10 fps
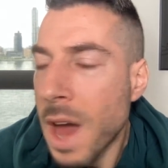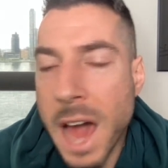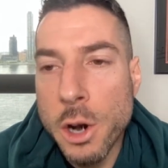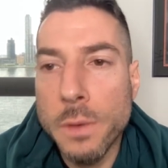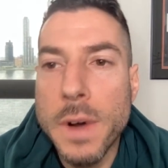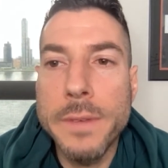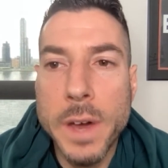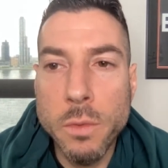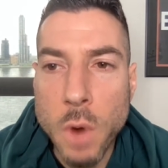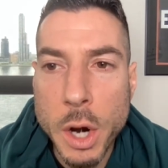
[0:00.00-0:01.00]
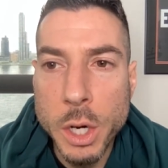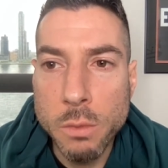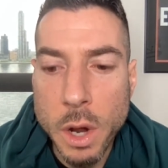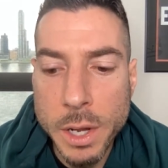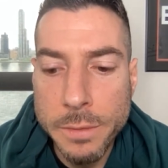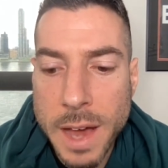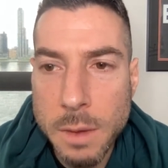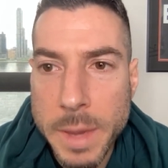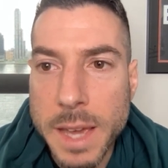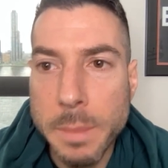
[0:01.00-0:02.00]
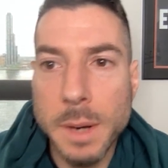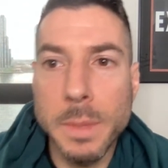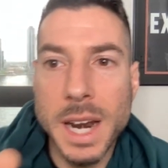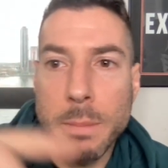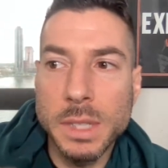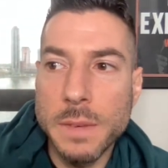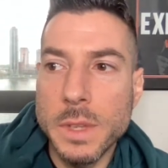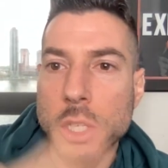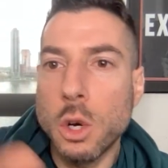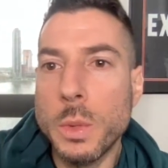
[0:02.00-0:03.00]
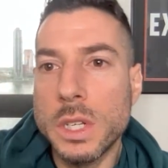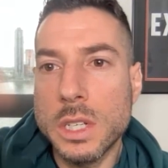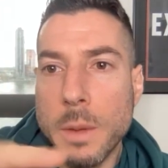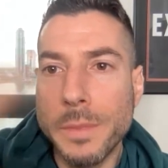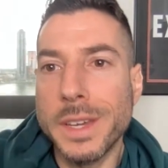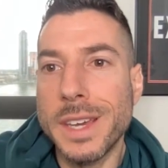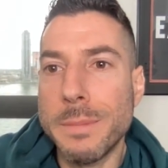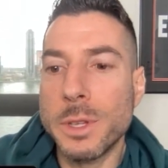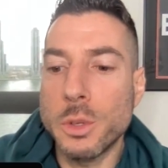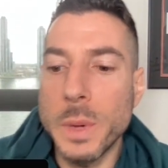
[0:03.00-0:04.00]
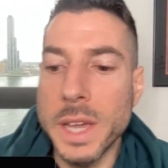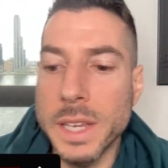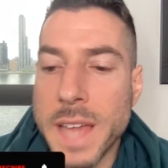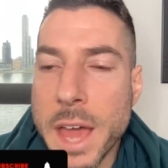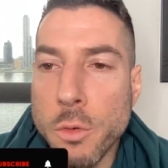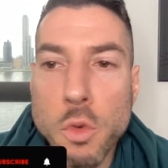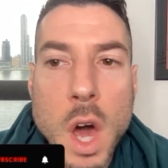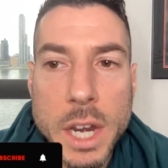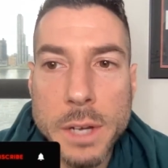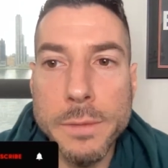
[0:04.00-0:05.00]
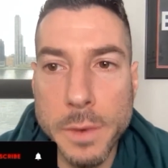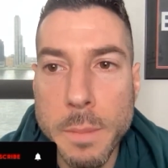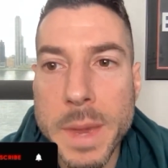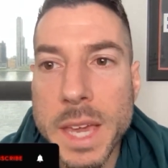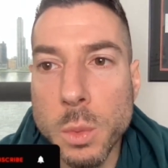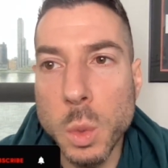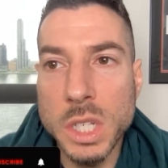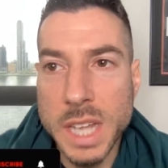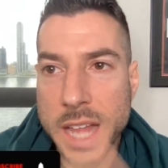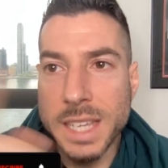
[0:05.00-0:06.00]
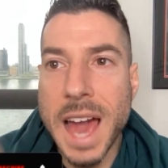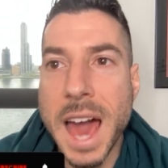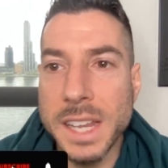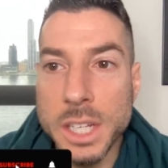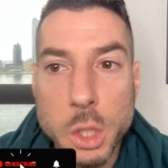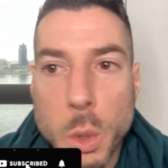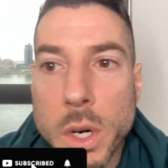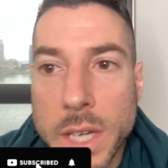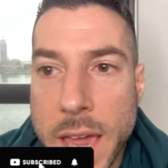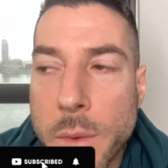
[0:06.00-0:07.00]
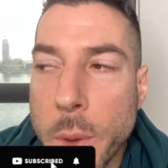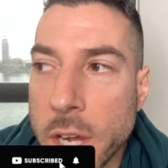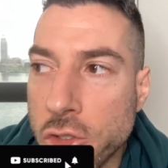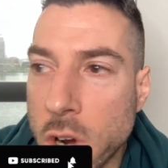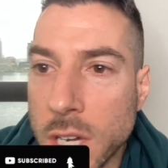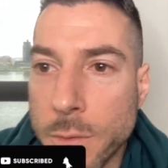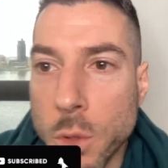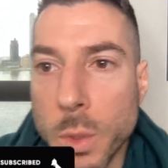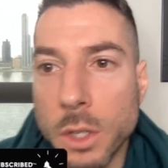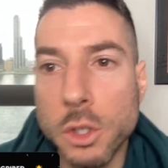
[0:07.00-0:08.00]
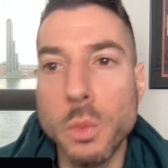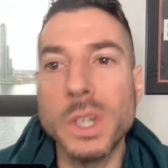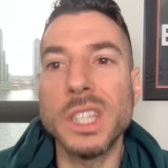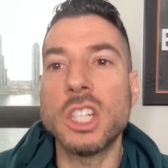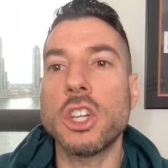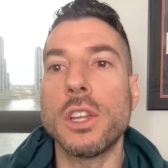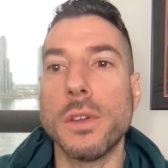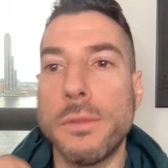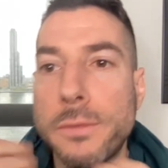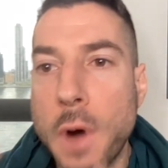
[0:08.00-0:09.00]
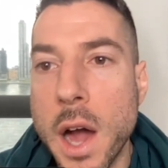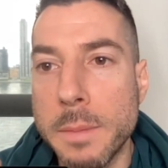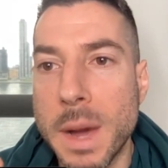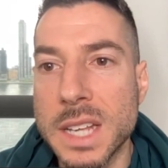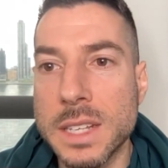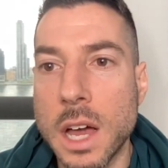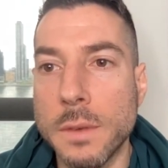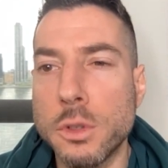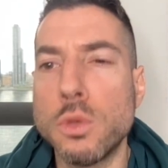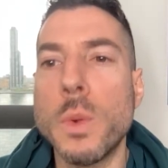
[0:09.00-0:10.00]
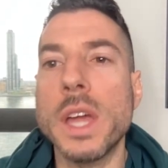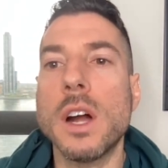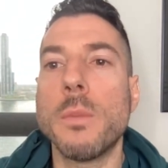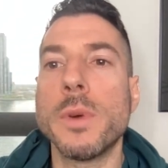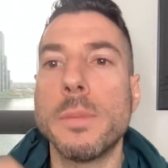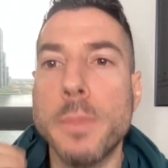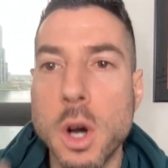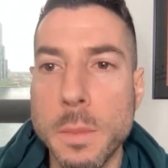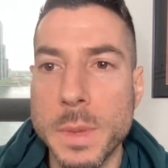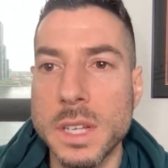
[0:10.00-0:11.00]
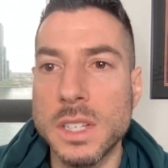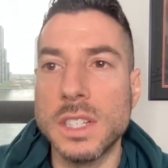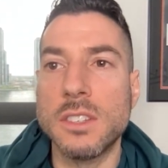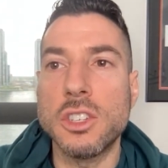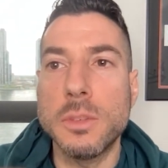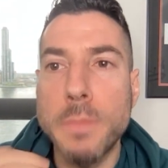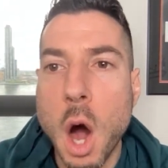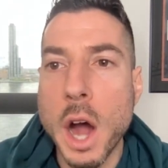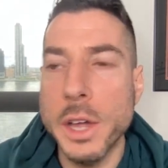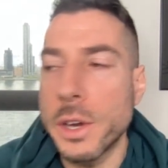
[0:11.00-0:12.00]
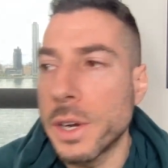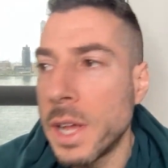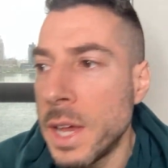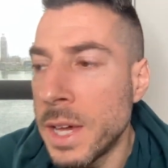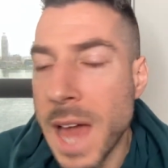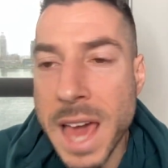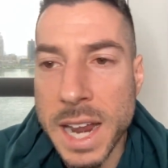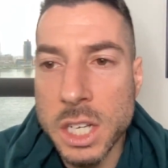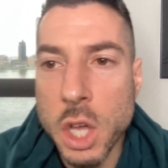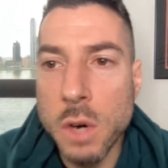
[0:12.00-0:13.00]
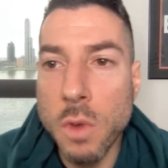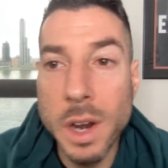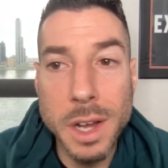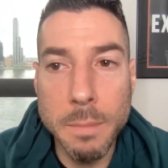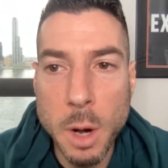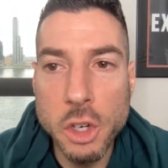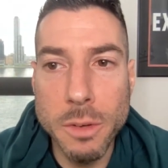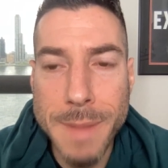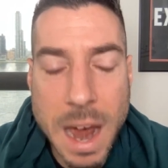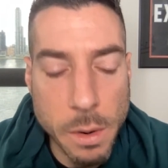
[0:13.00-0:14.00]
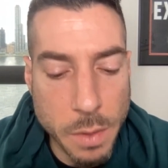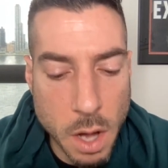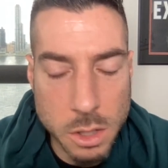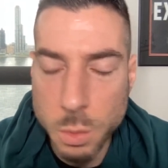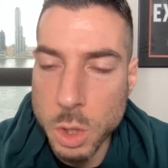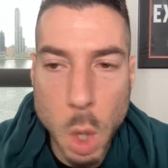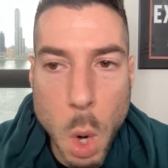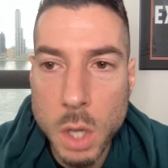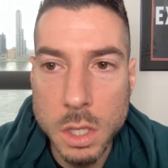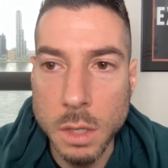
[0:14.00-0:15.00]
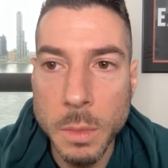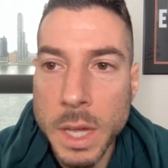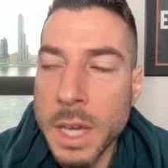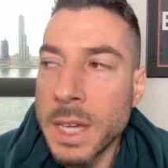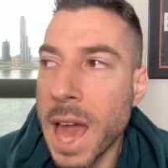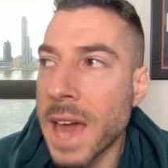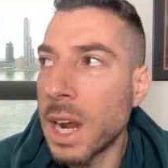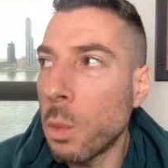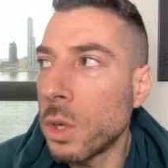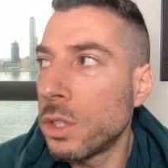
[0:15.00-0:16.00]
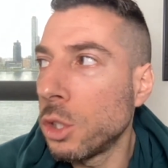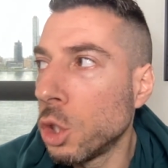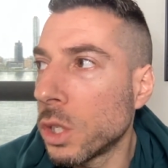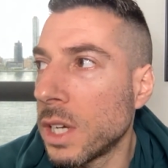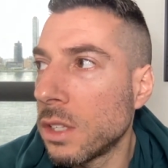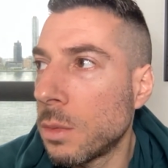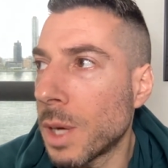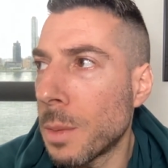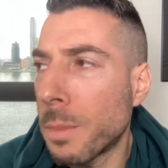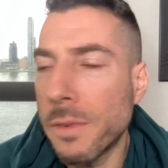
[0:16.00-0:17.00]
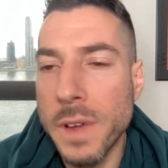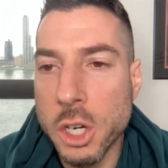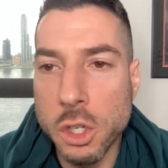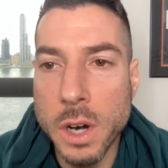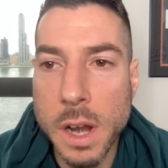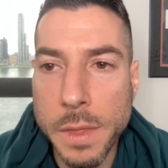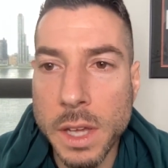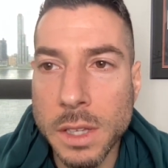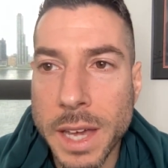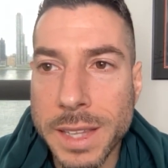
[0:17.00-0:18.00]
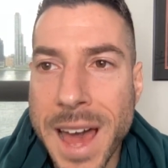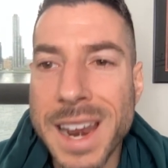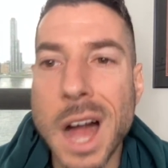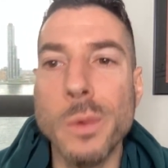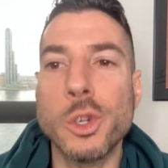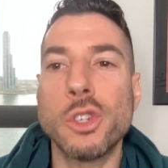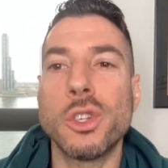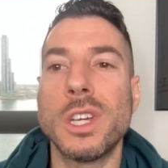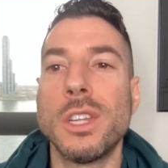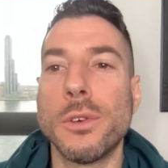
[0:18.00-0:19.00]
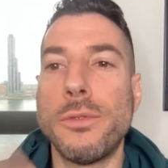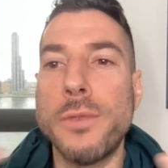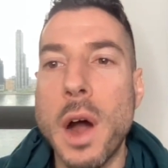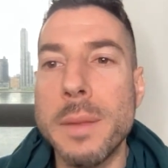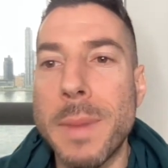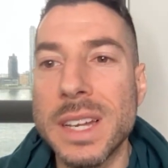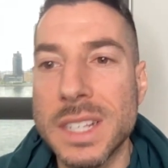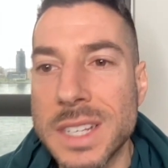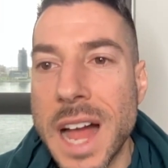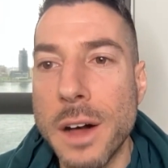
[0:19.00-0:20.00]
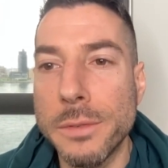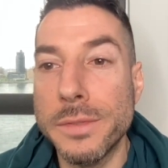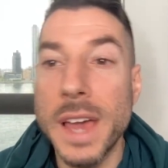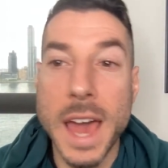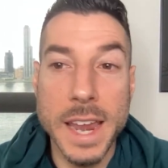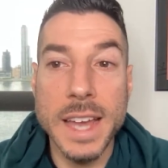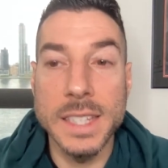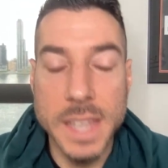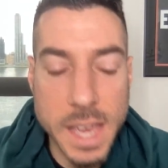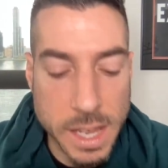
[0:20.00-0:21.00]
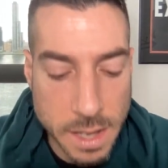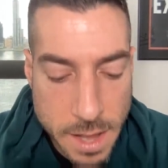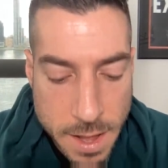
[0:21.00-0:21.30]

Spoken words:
I don't know if I found running or running found me, but I believe there's always something in between. And running for me was that catalyst or gateway drug, if you will, to really start to find myself, to wake up with purpose, inspired. And I started running a bunch of marathons. It was awesome. And I wasn't looking to become a professional or anything like that. I was just looking to find myself. And I did.